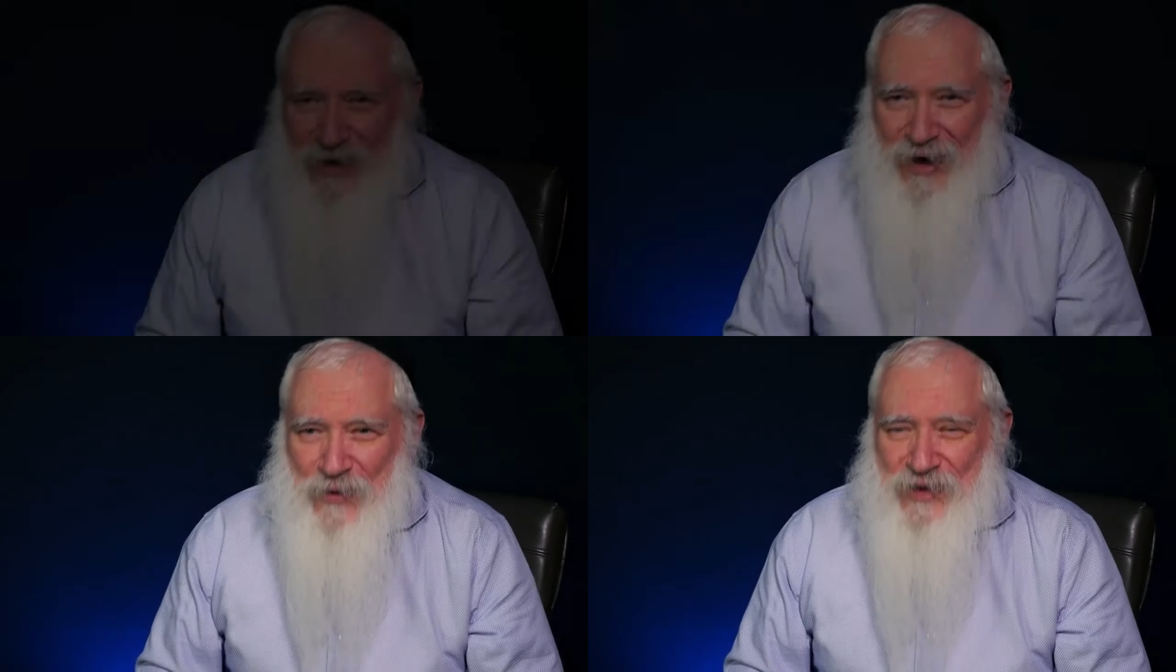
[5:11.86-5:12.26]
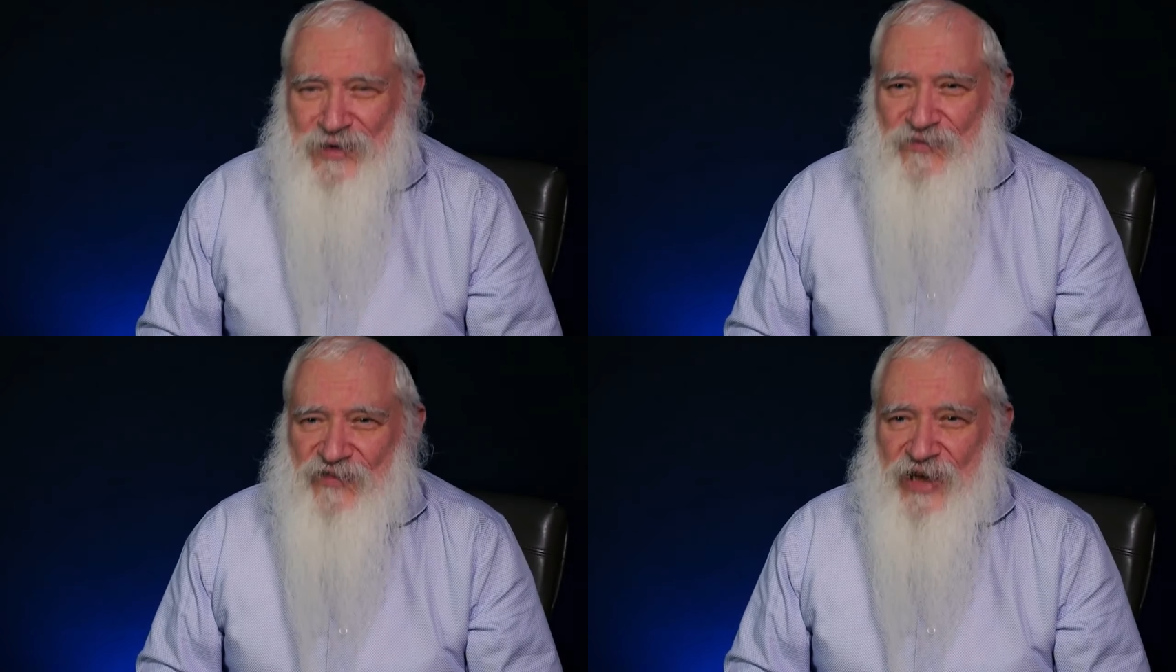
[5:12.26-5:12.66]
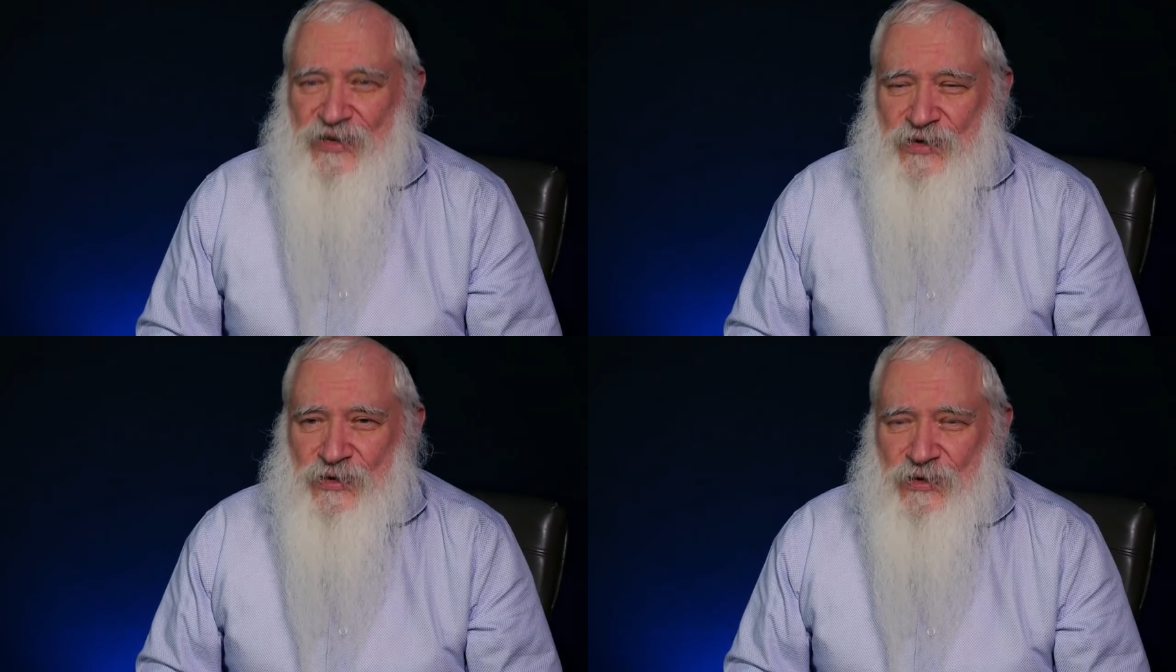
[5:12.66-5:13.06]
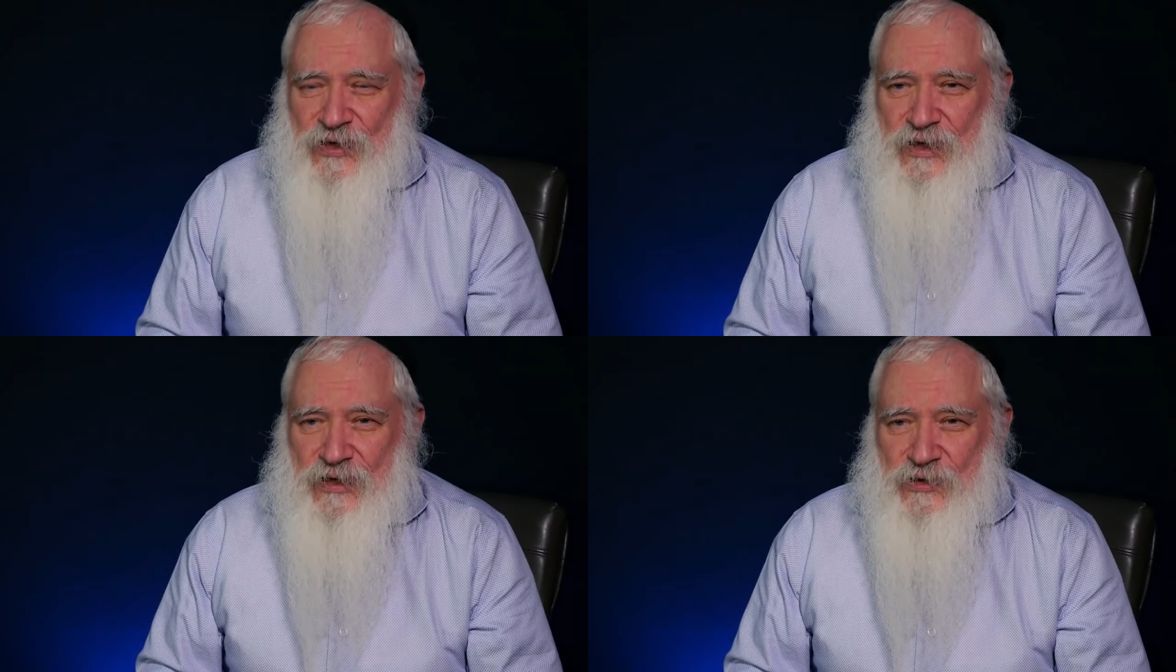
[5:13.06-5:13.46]
I want to invite you
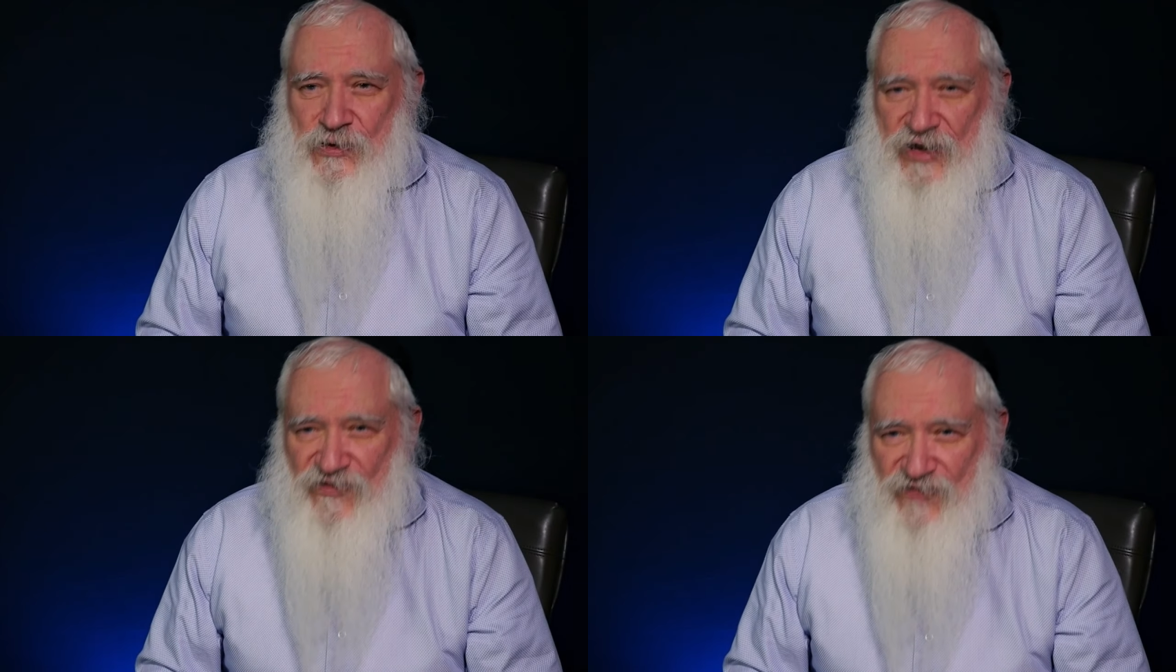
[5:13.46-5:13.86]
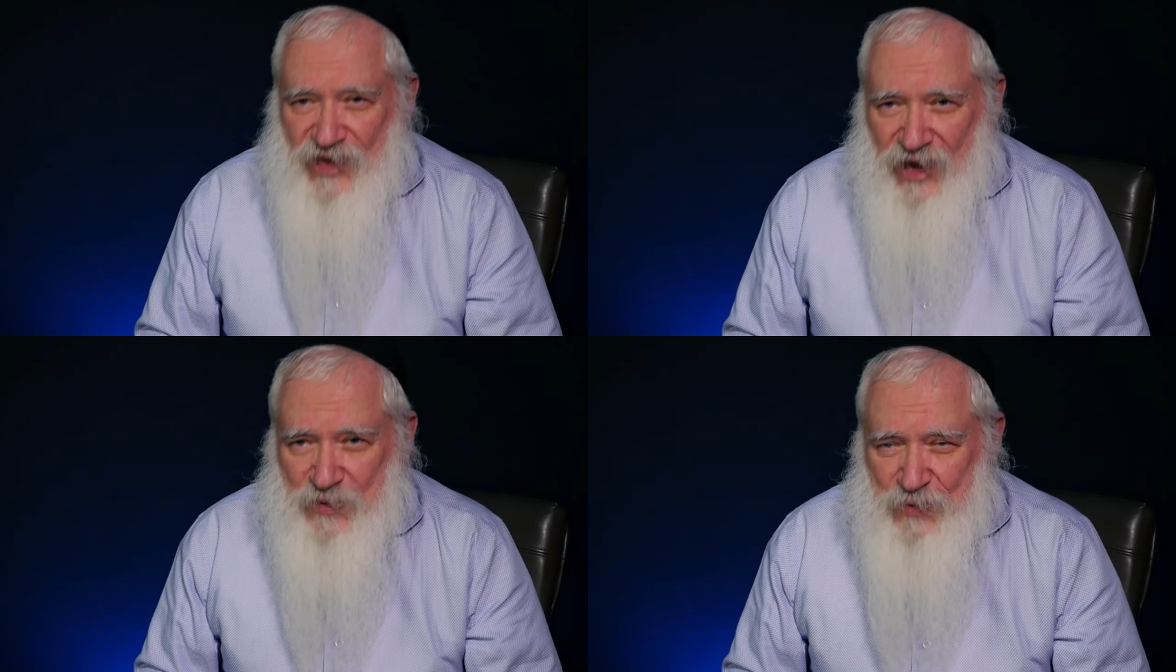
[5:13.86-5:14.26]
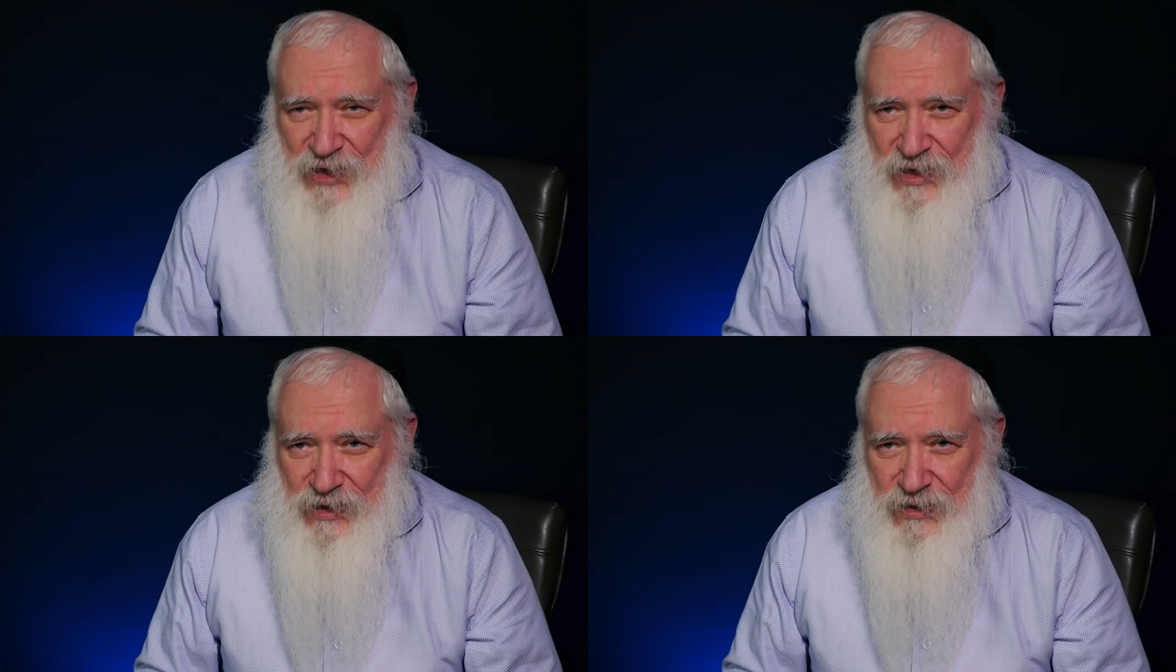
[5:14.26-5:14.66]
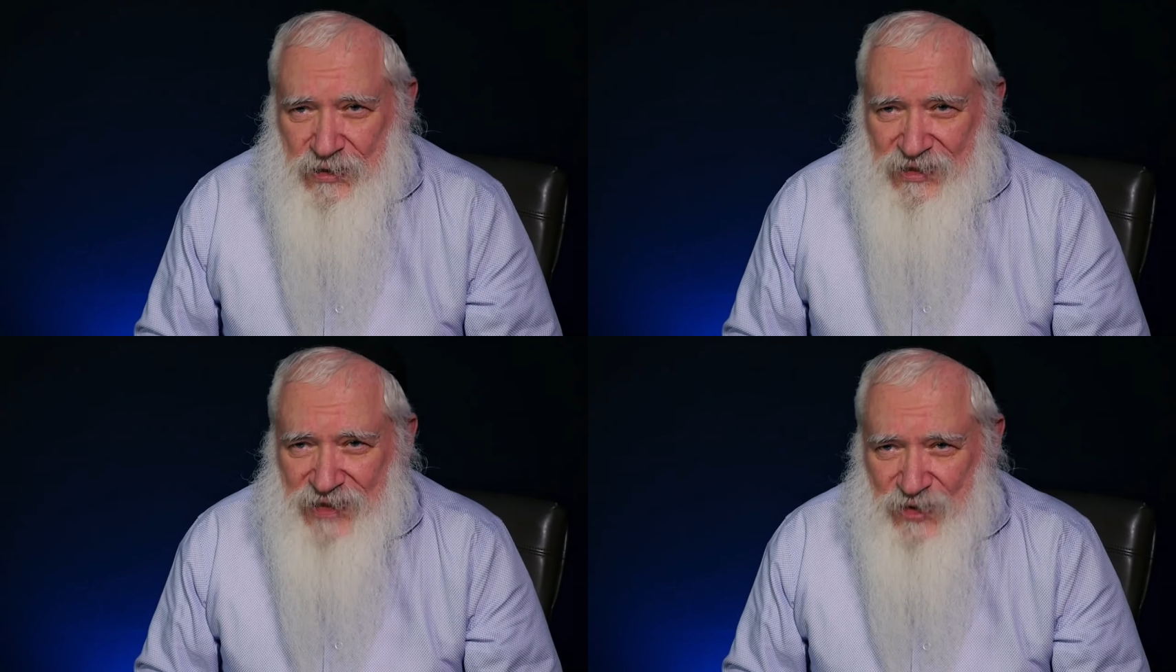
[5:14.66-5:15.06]
to a V I P
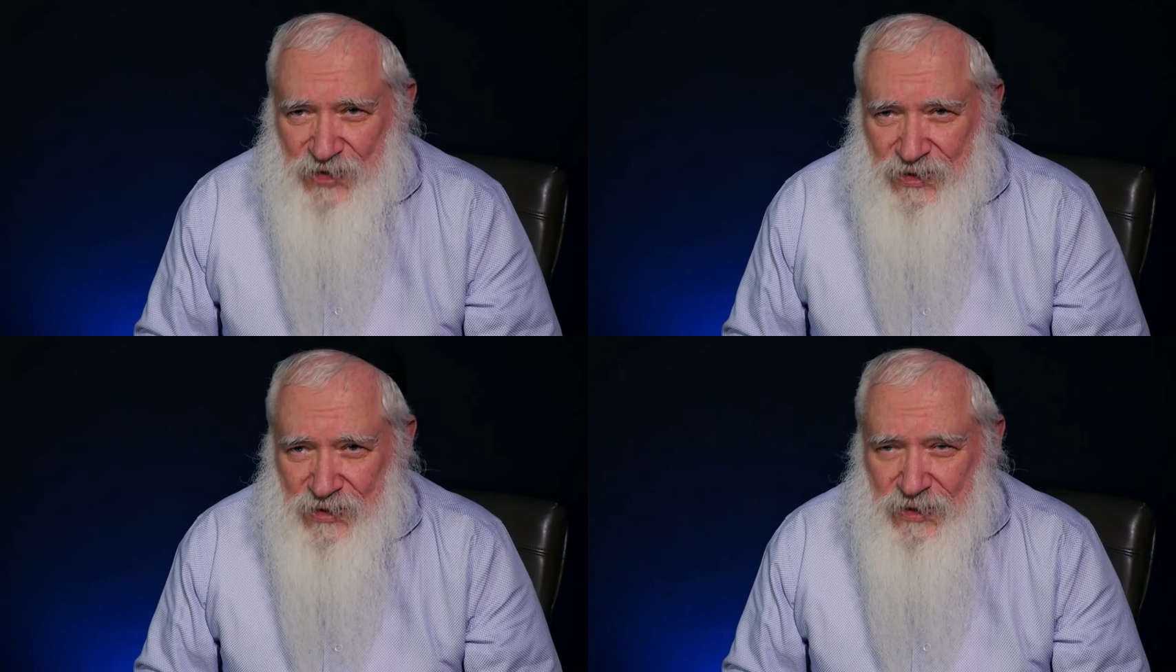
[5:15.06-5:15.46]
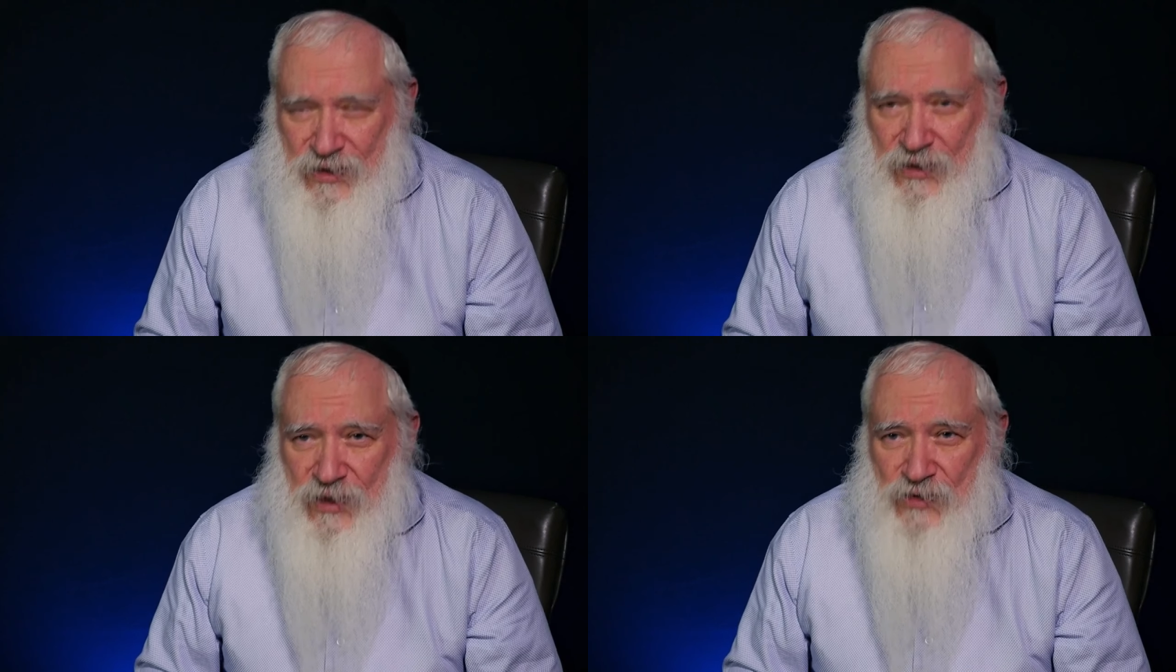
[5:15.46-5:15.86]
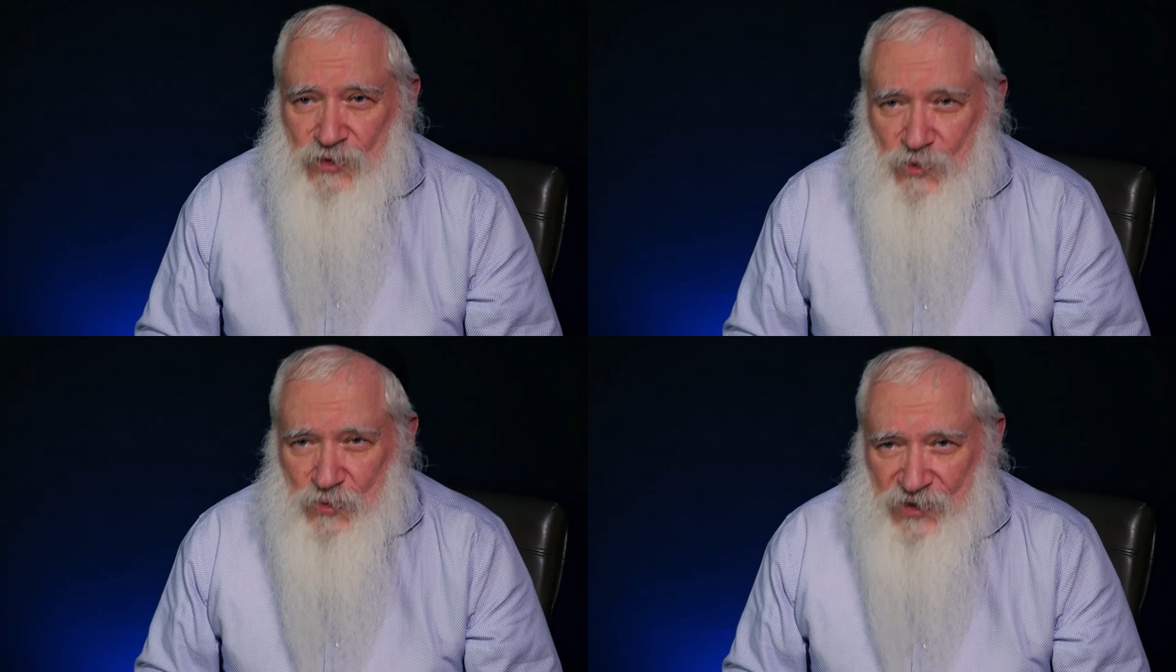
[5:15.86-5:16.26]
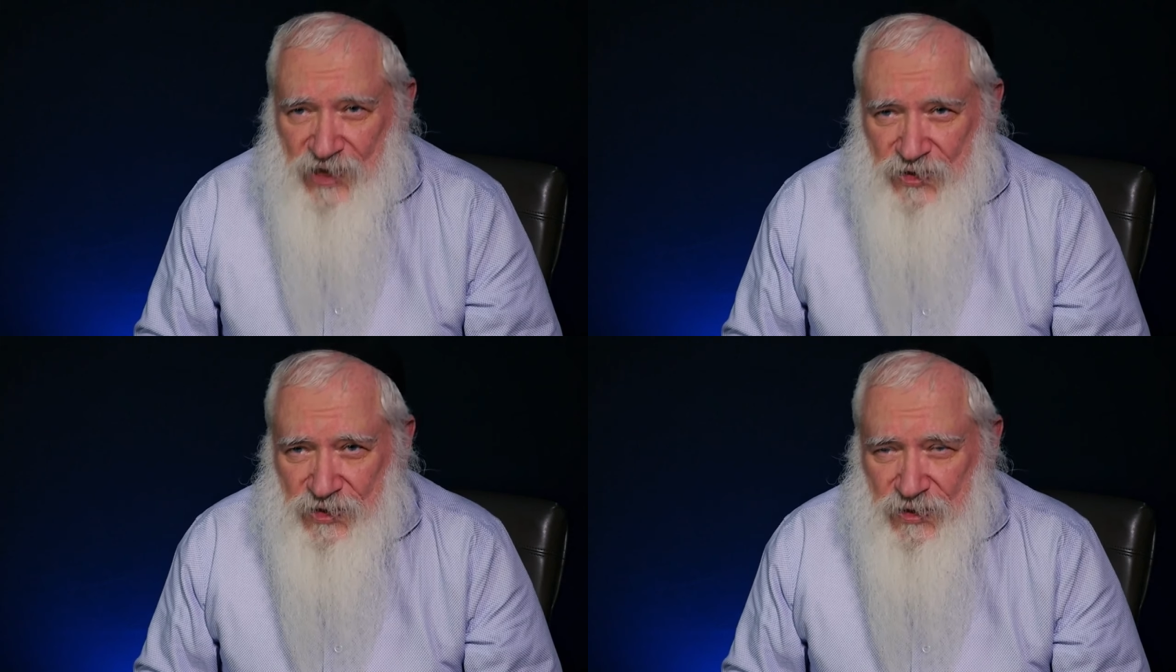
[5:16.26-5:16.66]
session, a Zoom
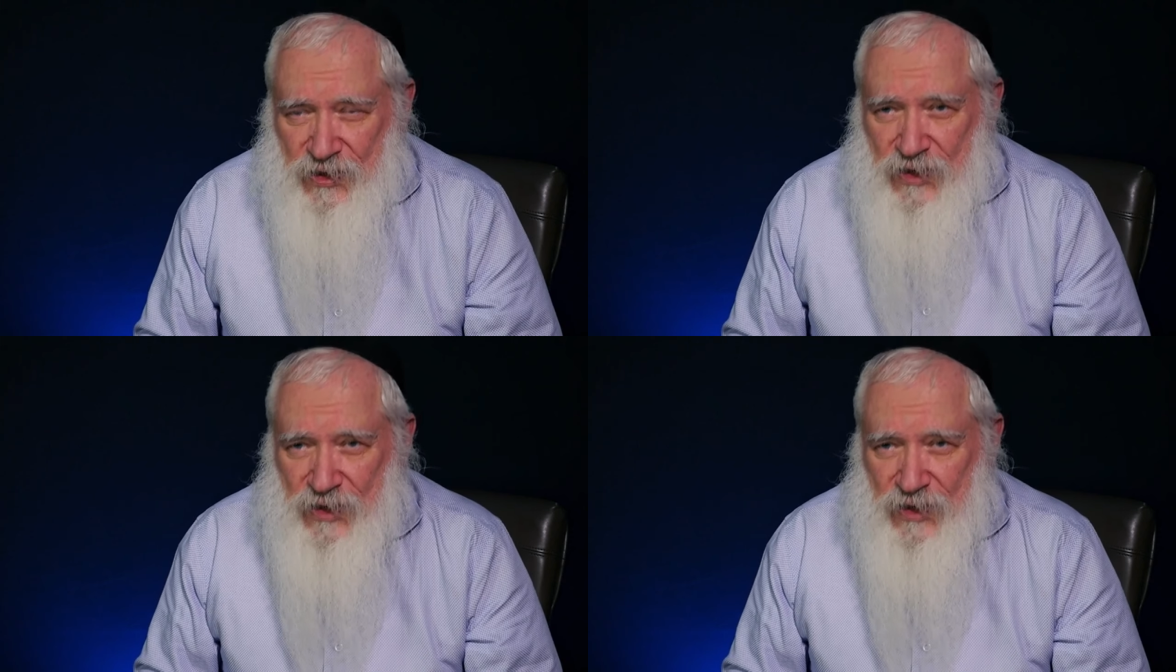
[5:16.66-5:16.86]
session,